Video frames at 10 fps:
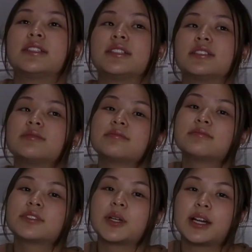i need it
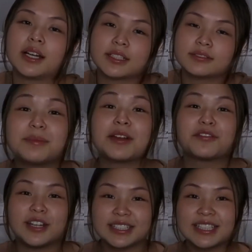so i got it my
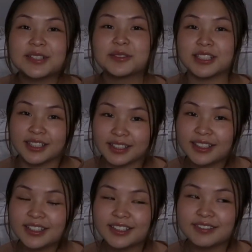friend said it was
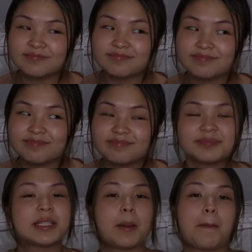ugly
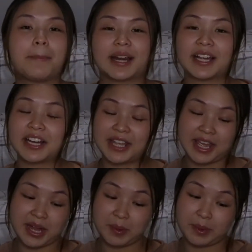but i got it
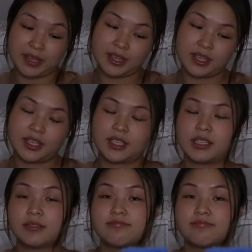anyway